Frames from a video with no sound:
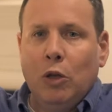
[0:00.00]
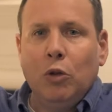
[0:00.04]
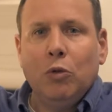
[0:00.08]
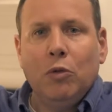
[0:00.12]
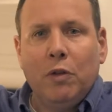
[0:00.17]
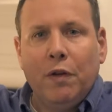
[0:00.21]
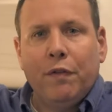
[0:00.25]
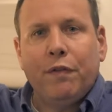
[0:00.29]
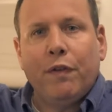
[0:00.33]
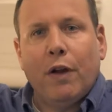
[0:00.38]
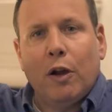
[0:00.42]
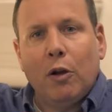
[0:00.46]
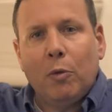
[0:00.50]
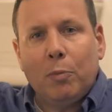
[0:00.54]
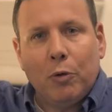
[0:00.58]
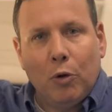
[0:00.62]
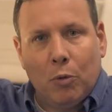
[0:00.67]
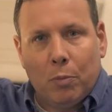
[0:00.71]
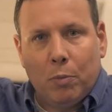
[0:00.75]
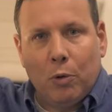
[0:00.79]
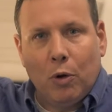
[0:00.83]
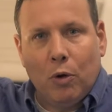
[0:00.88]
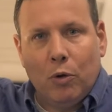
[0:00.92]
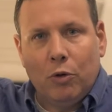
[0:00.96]
develop
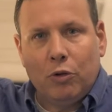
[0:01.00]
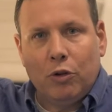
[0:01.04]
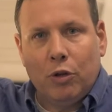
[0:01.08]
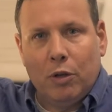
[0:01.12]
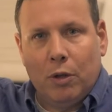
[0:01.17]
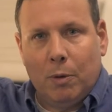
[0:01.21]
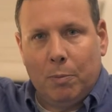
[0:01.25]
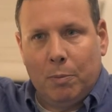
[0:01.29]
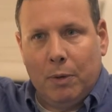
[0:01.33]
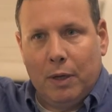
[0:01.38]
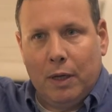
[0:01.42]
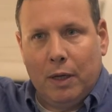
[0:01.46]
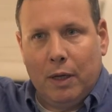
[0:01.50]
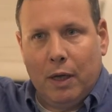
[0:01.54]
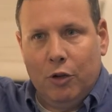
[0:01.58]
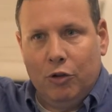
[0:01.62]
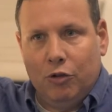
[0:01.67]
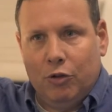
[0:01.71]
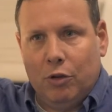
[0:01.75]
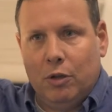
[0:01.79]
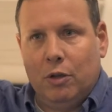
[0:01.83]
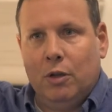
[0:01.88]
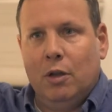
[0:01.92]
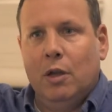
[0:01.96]
your blockchain
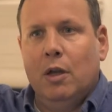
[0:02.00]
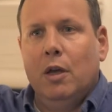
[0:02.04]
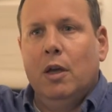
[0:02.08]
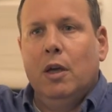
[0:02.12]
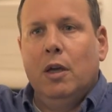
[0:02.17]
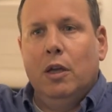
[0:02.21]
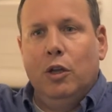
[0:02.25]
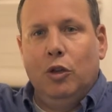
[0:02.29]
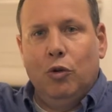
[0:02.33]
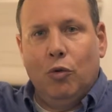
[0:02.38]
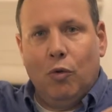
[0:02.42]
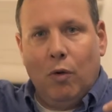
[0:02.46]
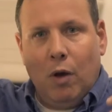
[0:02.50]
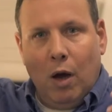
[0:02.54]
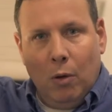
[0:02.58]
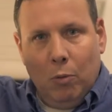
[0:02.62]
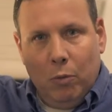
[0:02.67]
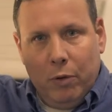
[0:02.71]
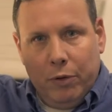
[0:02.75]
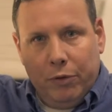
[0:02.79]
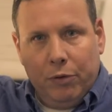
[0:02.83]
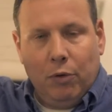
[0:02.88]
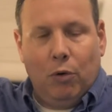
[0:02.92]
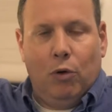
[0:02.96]
application, you
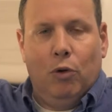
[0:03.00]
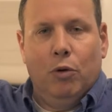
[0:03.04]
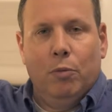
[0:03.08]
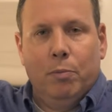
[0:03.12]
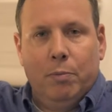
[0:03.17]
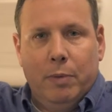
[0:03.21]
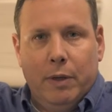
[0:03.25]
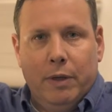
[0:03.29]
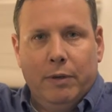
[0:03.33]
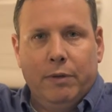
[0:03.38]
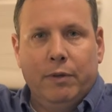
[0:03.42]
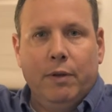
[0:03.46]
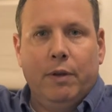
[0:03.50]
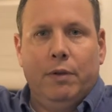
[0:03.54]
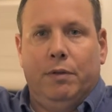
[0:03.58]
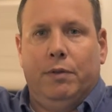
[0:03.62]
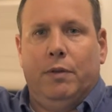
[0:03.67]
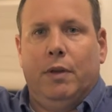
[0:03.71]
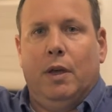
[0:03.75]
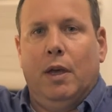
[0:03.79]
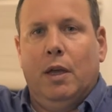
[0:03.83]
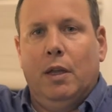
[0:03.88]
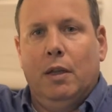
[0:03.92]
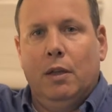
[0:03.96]
come with your own business
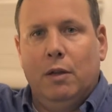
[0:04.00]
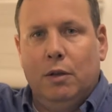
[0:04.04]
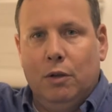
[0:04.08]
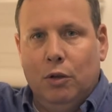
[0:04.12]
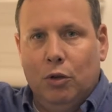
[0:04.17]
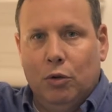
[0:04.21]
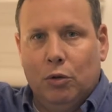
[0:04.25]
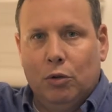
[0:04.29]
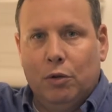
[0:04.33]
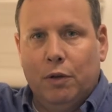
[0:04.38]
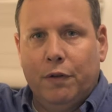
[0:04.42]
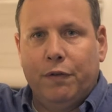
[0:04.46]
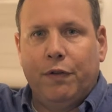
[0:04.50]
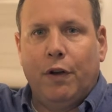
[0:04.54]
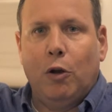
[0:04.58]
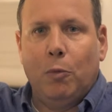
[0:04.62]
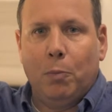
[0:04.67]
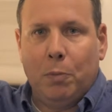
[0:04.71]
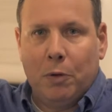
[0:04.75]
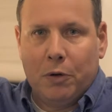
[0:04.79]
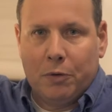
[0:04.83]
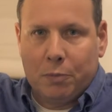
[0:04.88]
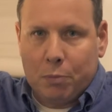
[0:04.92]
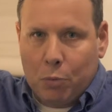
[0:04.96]
and your
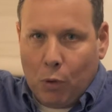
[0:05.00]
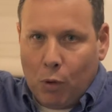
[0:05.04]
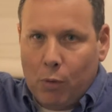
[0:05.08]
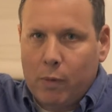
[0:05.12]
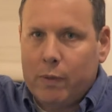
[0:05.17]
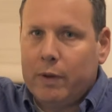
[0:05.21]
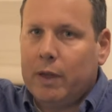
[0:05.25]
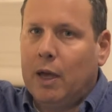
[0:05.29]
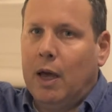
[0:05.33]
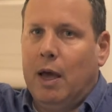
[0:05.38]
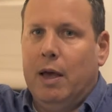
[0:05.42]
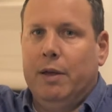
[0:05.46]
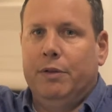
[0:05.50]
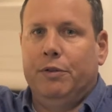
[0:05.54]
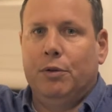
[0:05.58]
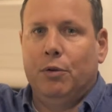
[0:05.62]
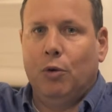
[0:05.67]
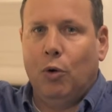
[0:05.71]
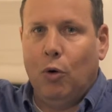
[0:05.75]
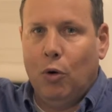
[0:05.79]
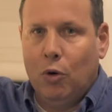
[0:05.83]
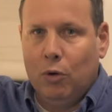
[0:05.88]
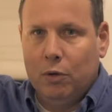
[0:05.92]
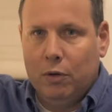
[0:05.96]
developers probably has
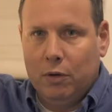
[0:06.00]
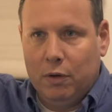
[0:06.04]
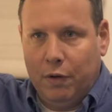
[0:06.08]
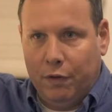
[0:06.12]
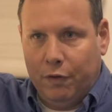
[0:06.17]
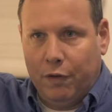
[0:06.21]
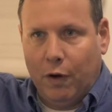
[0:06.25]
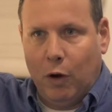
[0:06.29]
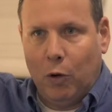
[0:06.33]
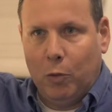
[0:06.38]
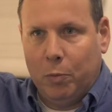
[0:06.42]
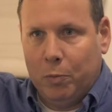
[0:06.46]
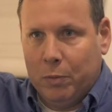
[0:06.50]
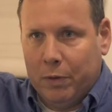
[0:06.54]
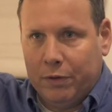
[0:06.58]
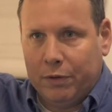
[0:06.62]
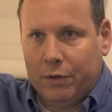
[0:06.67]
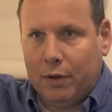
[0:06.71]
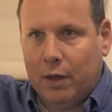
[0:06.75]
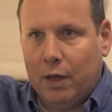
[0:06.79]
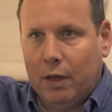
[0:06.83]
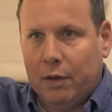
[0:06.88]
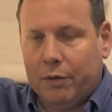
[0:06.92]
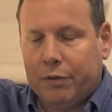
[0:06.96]
their own development
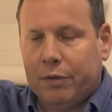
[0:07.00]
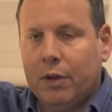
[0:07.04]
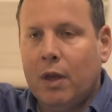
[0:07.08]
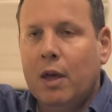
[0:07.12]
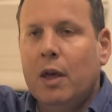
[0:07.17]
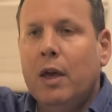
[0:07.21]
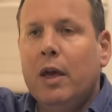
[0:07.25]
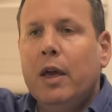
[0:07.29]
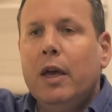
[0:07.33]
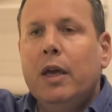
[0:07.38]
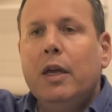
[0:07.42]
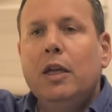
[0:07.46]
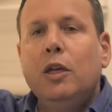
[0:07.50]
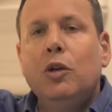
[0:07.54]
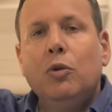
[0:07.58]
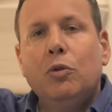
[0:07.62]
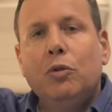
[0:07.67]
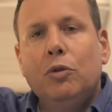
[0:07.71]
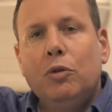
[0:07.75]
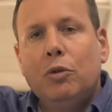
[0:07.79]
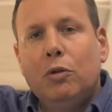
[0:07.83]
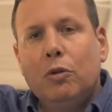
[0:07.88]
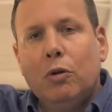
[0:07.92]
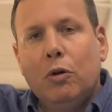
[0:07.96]
skills.
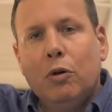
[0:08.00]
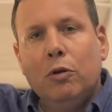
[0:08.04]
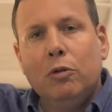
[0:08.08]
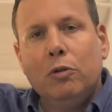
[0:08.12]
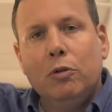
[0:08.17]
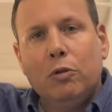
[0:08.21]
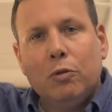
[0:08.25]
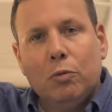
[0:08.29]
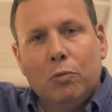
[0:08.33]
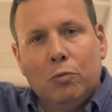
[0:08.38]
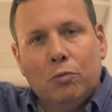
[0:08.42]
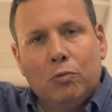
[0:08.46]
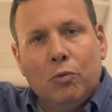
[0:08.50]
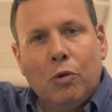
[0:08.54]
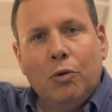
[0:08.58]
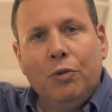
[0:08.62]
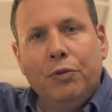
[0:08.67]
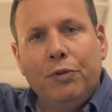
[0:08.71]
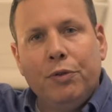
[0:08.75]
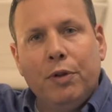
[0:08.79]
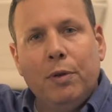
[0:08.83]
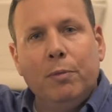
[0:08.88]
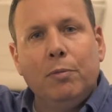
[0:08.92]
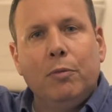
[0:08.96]
You don't
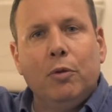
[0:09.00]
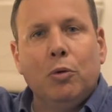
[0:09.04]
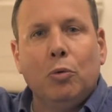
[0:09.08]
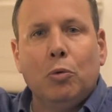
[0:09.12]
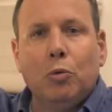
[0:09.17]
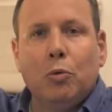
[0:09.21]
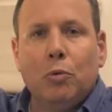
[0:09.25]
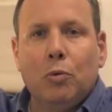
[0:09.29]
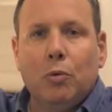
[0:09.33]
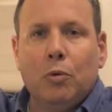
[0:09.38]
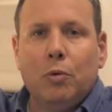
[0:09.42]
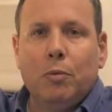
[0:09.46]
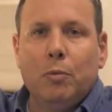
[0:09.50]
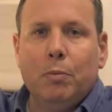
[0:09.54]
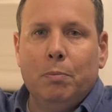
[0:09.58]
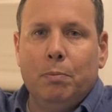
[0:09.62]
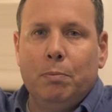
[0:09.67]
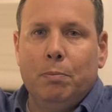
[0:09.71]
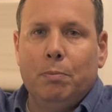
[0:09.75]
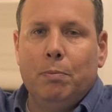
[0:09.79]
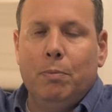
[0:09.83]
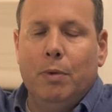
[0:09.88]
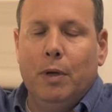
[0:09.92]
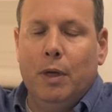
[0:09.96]
want them
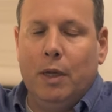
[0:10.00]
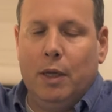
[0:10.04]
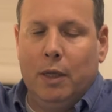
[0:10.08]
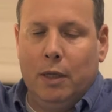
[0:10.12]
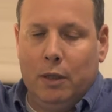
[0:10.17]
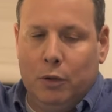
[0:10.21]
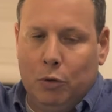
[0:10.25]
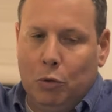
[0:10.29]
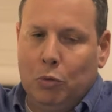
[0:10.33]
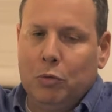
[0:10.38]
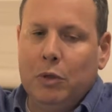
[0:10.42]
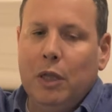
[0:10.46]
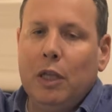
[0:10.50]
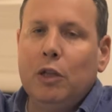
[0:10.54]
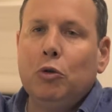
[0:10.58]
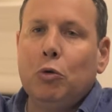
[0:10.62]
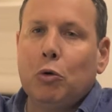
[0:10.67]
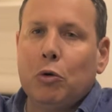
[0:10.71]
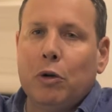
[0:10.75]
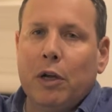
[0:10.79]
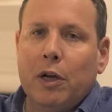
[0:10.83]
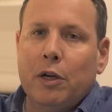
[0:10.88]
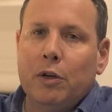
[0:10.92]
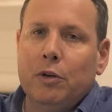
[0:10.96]
to need
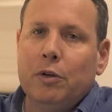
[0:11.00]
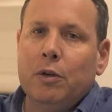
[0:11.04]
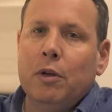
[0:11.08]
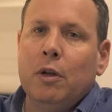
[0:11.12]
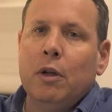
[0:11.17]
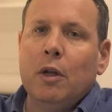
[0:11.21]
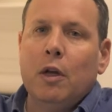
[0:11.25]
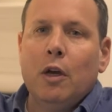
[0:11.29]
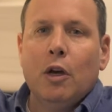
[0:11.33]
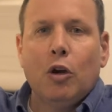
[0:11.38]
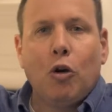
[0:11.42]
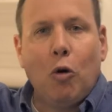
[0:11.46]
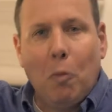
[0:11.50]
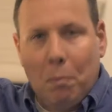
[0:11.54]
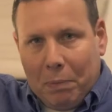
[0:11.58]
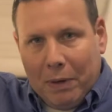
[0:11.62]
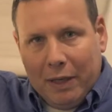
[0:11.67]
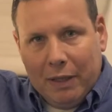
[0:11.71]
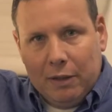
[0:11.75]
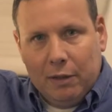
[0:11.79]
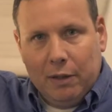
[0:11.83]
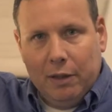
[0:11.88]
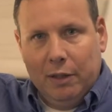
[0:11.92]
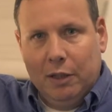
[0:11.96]
to learn
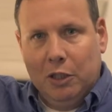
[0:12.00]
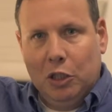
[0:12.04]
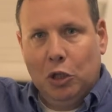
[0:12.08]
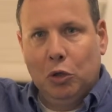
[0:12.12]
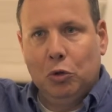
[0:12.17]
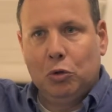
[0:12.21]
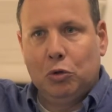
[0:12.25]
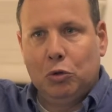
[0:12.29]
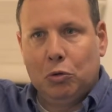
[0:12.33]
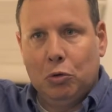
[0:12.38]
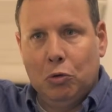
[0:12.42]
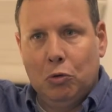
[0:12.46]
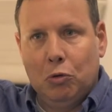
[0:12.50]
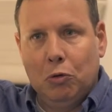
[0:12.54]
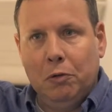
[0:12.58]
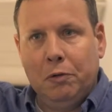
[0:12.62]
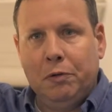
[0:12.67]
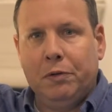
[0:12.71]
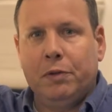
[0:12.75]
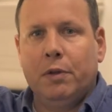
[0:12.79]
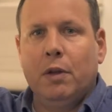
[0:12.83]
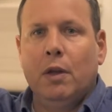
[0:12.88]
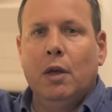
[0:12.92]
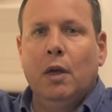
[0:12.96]
completely new
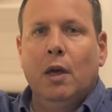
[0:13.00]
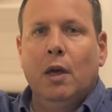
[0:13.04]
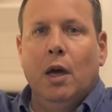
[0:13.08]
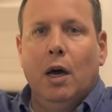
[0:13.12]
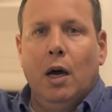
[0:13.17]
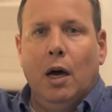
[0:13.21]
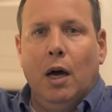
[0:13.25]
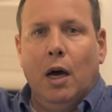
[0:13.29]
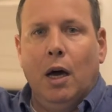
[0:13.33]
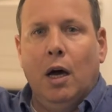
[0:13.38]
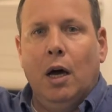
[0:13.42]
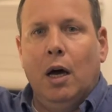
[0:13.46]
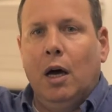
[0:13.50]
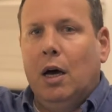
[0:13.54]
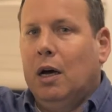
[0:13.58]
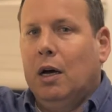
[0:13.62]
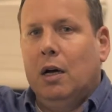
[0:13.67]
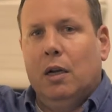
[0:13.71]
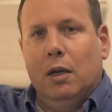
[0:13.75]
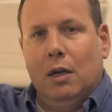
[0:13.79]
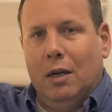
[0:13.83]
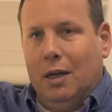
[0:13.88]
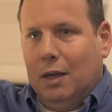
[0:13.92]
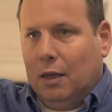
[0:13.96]
tools,
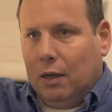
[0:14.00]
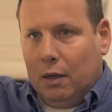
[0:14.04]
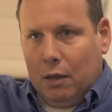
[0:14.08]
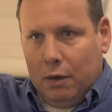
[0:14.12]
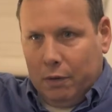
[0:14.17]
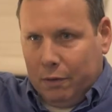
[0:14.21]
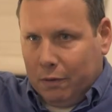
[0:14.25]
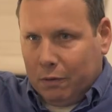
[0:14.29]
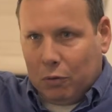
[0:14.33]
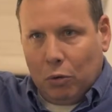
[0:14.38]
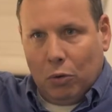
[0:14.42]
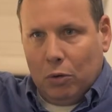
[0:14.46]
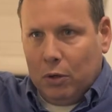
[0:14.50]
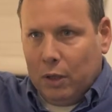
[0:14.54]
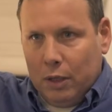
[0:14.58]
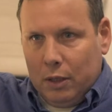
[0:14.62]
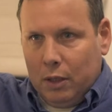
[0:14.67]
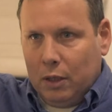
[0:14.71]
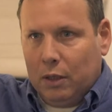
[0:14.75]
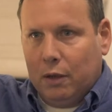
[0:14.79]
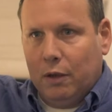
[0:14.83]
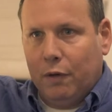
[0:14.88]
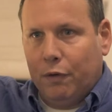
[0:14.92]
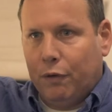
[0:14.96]
like
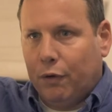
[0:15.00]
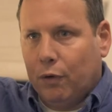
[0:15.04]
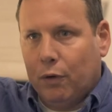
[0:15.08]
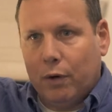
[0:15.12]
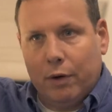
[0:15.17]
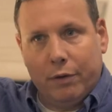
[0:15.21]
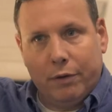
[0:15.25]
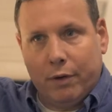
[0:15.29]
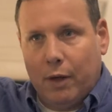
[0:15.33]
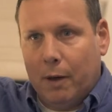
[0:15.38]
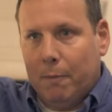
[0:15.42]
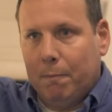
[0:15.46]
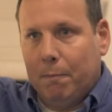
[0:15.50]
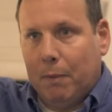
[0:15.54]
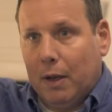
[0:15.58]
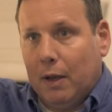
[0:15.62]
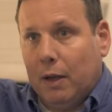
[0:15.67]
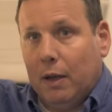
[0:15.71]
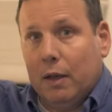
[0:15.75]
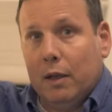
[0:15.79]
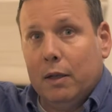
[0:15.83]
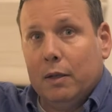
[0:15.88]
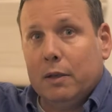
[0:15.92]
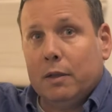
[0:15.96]
Solidity, for
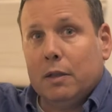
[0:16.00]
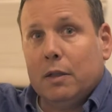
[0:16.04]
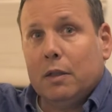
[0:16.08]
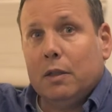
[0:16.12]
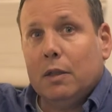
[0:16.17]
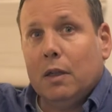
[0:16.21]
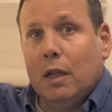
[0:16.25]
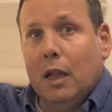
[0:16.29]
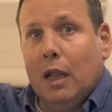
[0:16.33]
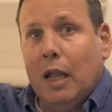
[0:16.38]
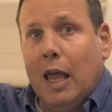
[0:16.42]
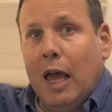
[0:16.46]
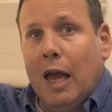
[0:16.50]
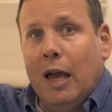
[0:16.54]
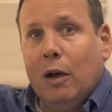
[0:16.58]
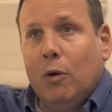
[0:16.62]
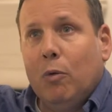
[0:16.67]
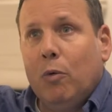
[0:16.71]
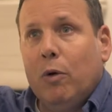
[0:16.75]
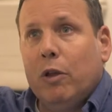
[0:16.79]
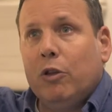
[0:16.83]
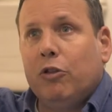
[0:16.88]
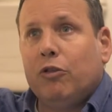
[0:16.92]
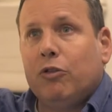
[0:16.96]
example,
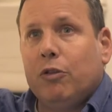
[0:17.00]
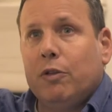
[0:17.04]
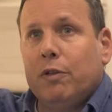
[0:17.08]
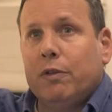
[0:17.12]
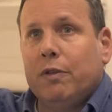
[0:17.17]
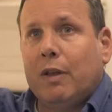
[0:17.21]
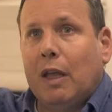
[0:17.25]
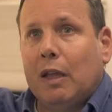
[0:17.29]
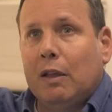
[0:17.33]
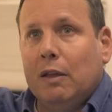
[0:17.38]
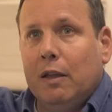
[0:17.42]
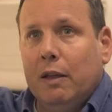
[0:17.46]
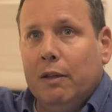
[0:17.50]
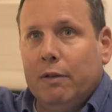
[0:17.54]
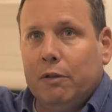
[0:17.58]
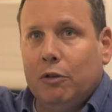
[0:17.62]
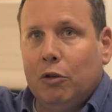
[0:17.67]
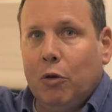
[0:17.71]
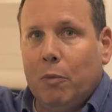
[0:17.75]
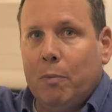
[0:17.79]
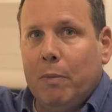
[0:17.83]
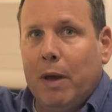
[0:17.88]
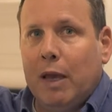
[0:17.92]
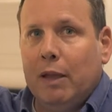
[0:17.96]
language that is
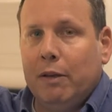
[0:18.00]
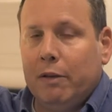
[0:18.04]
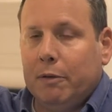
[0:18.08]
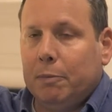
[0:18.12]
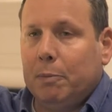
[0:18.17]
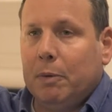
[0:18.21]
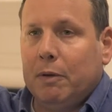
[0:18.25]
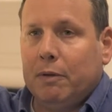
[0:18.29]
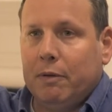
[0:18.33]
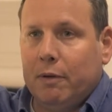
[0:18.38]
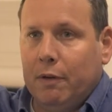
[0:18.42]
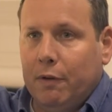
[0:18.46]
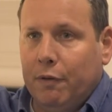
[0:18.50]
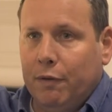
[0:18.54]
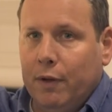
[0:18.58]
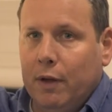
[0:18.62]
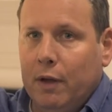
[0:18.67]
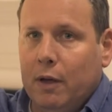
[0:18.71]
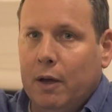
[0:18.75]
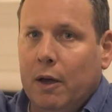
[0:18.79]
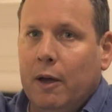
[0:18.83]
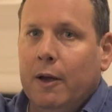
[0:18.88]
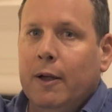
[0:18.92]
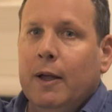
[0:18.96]
domain specific.